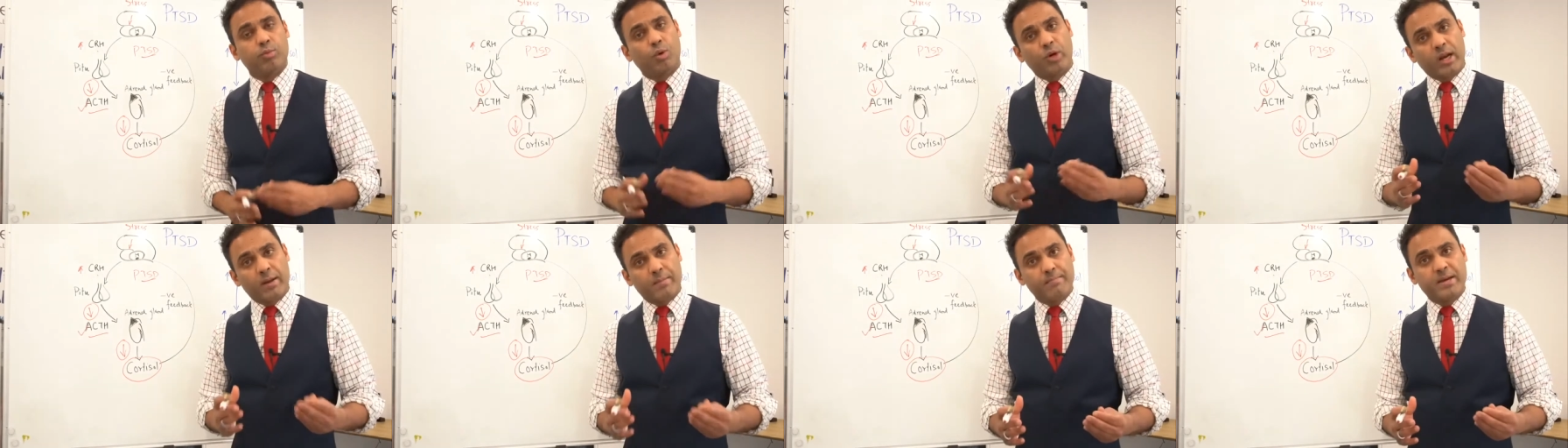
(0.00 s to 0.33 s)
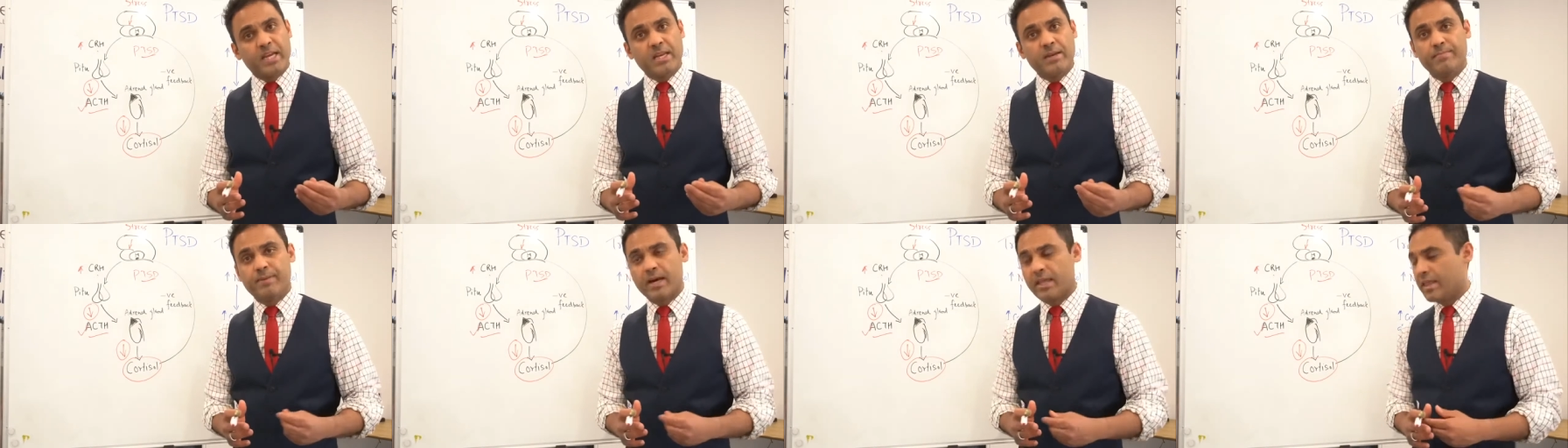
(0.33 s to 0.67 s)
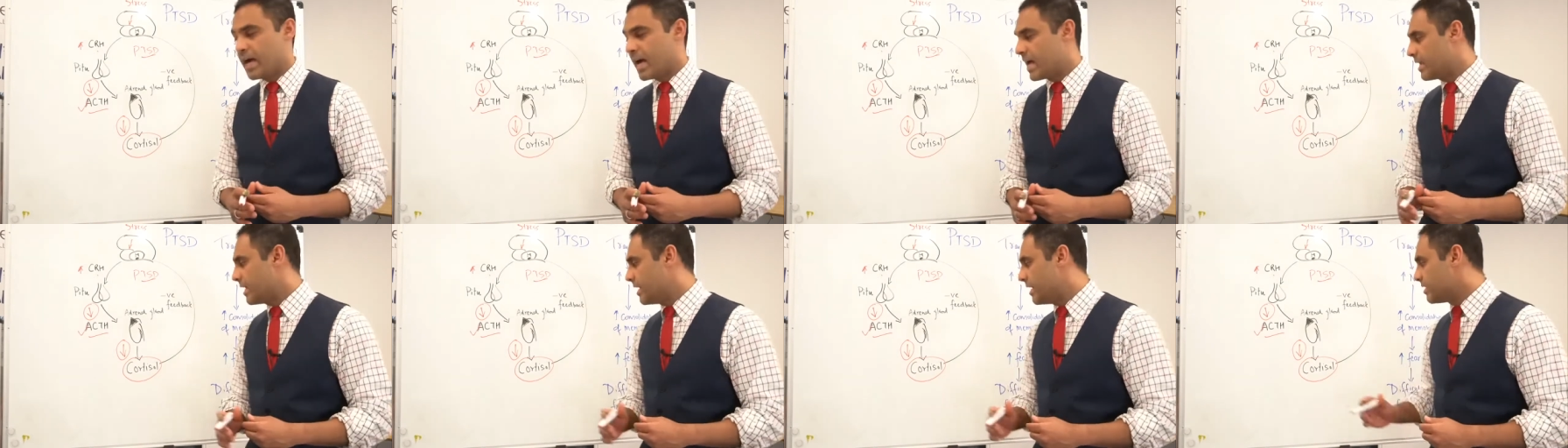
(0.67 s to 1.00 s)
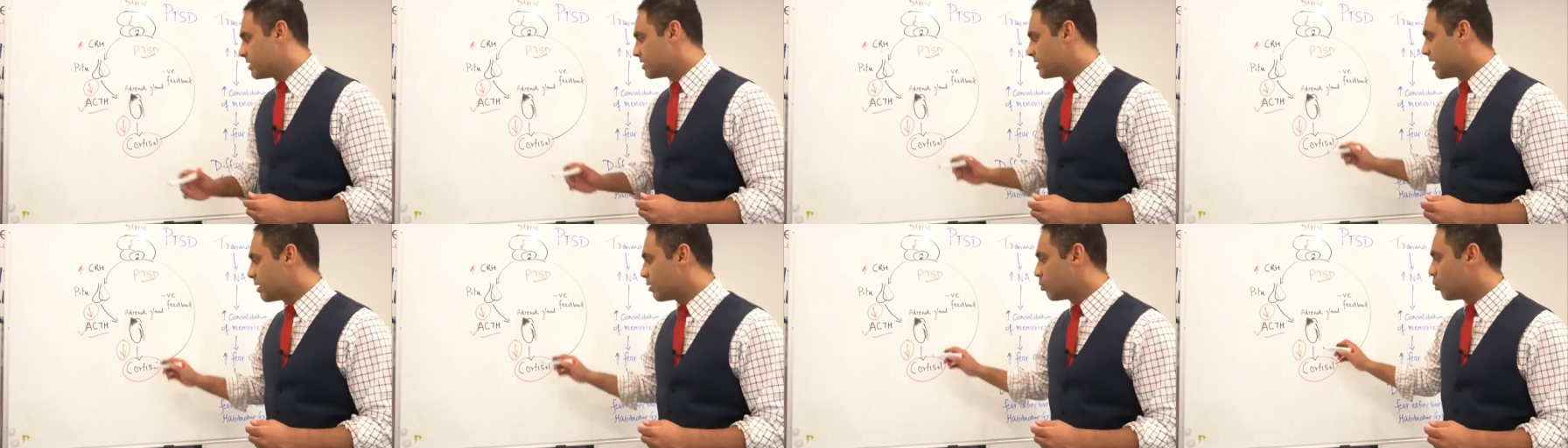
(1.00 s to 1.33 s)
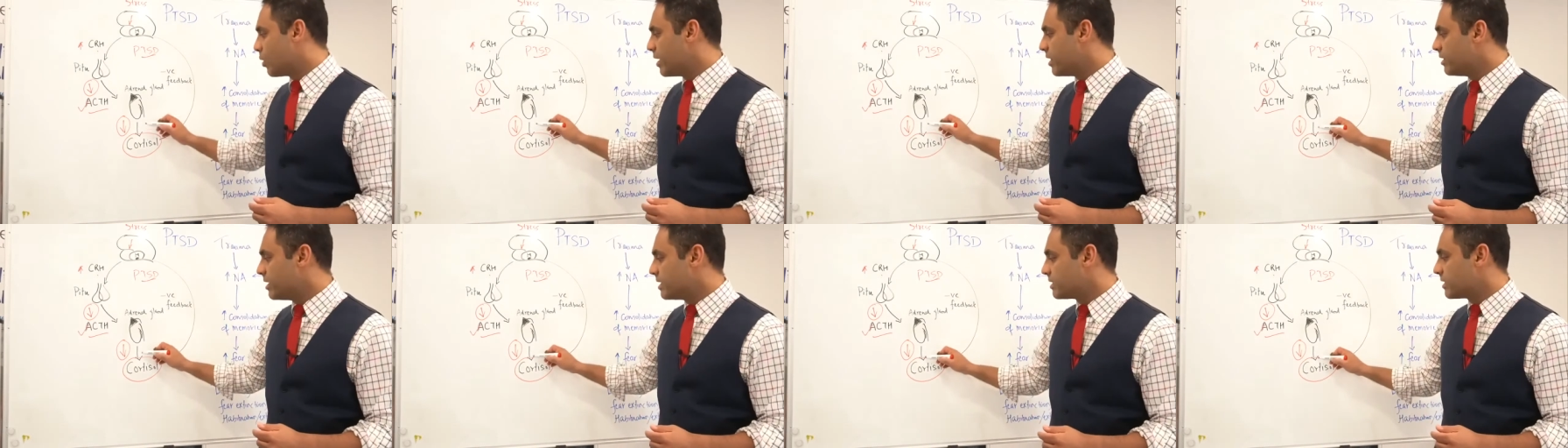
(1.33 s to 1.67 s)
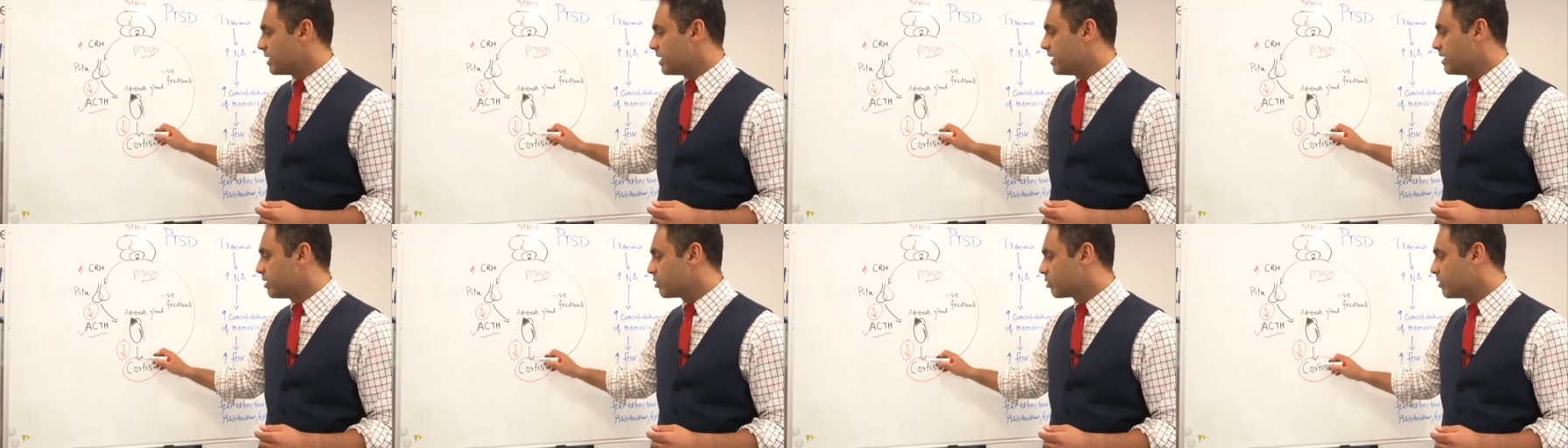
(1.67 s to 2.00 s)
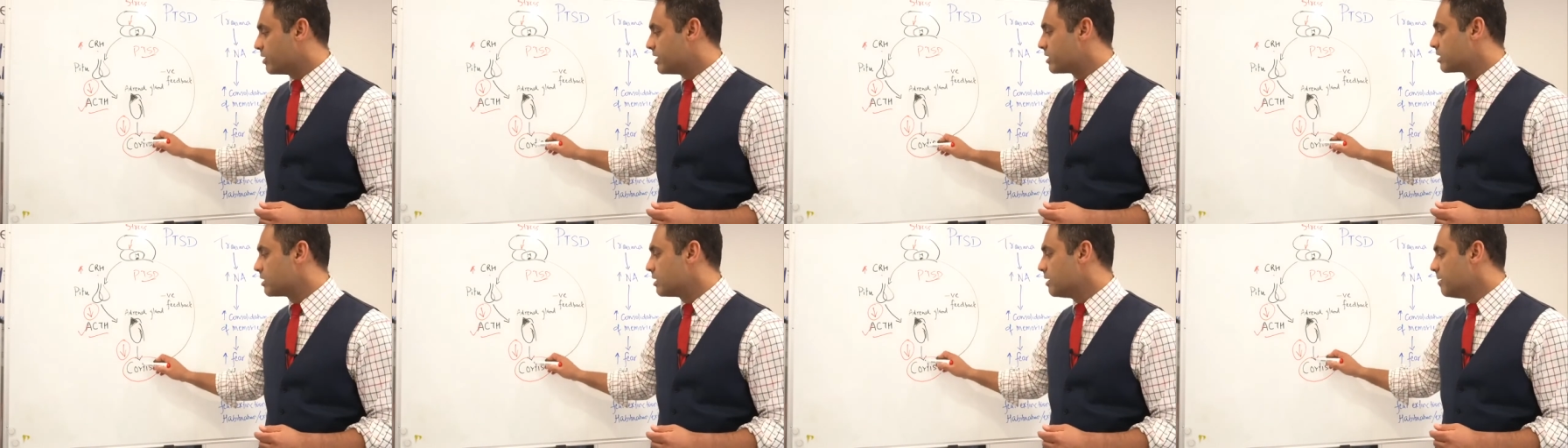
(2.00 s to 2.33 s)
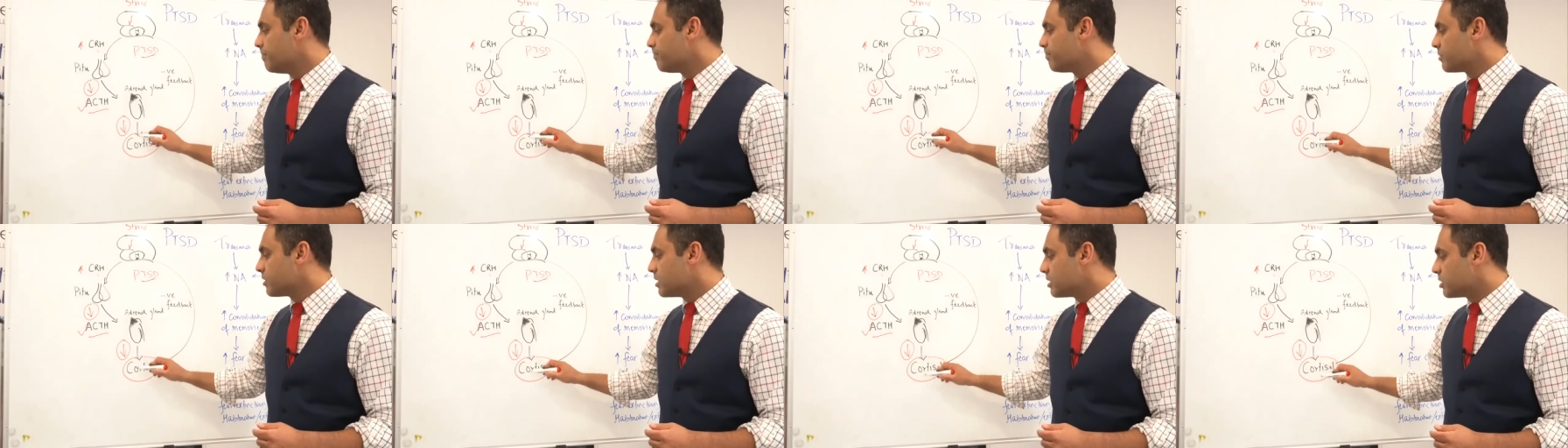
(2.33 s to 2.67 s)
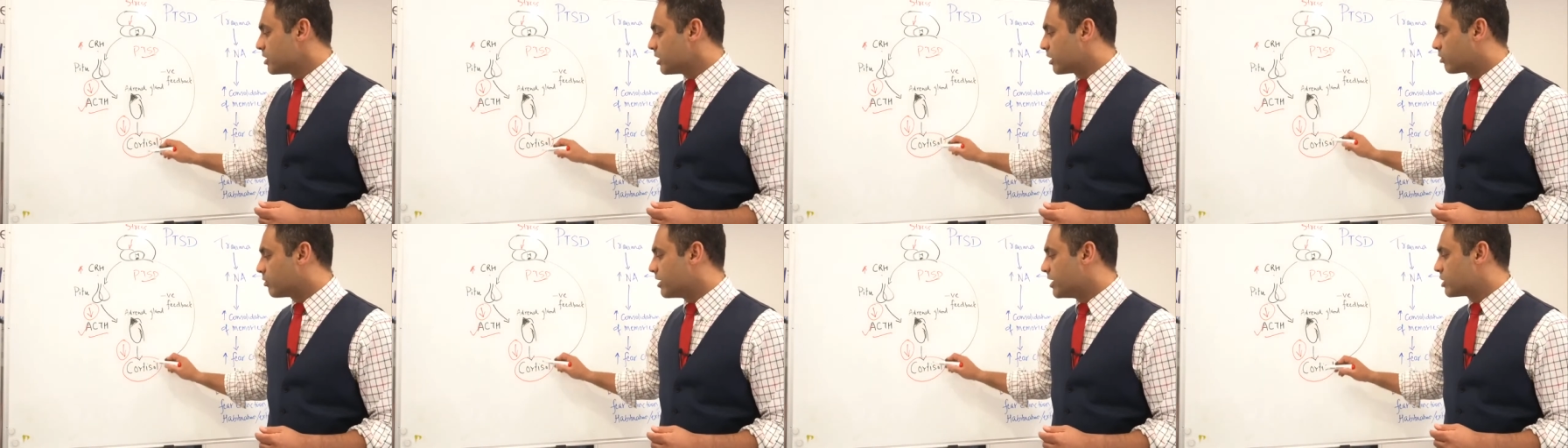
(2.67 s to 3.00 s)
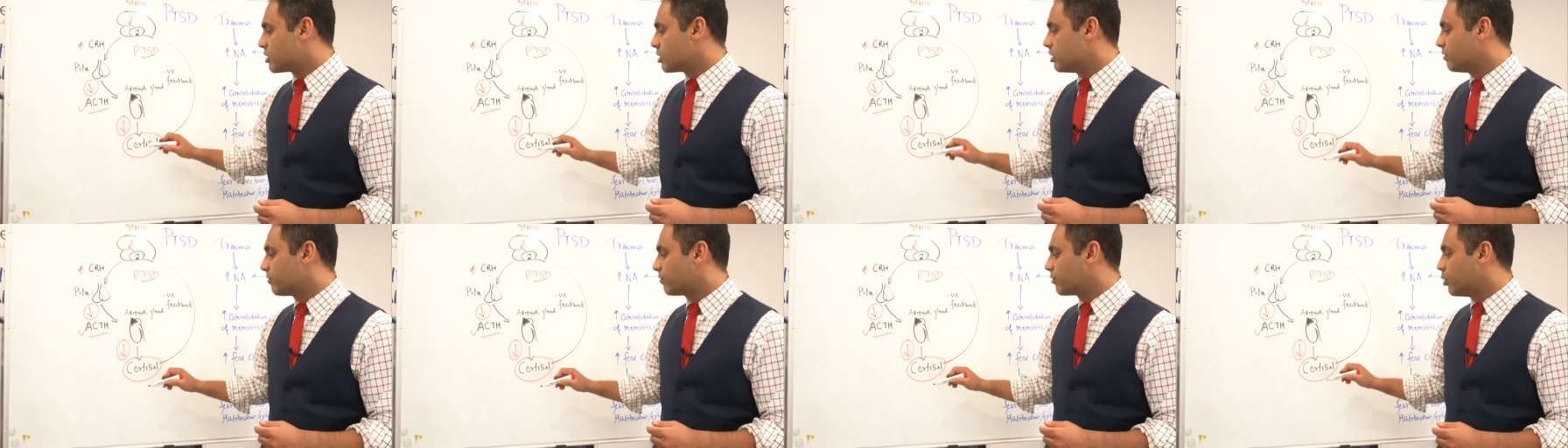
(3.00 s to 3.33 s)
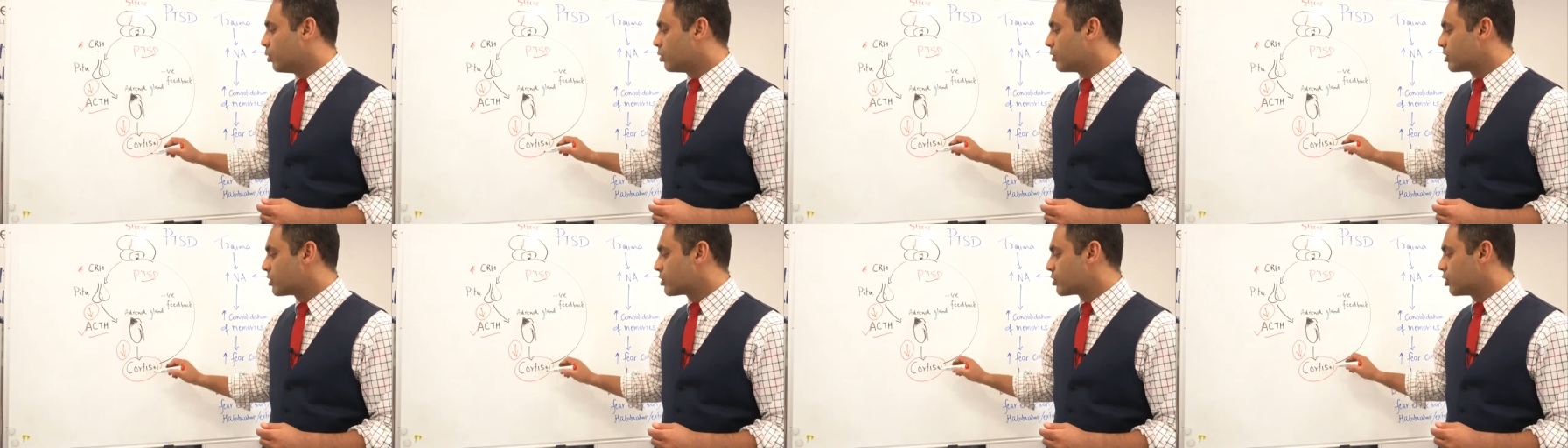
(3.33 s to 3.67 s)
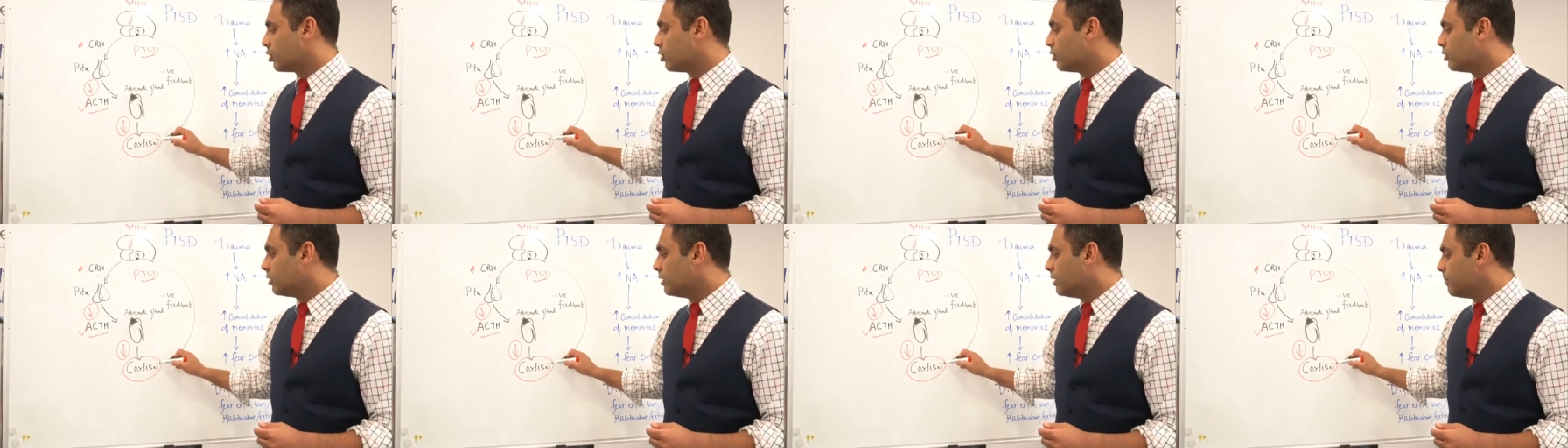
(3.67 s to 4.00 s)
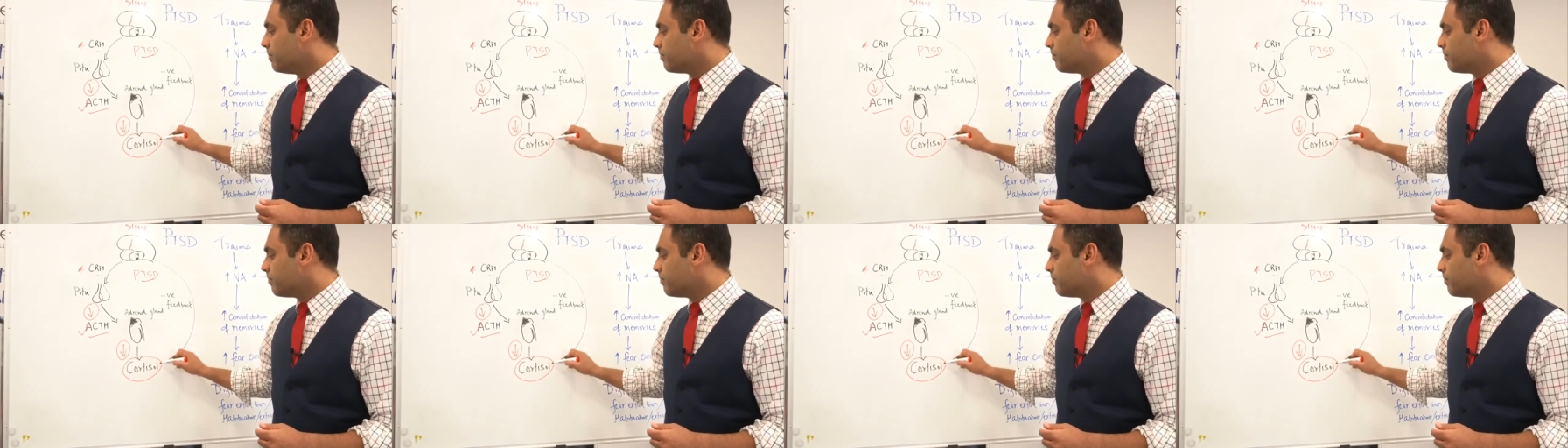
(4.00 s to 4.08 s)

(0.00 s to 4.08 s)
What I mean by that is that when there's increased secretion of cortisol,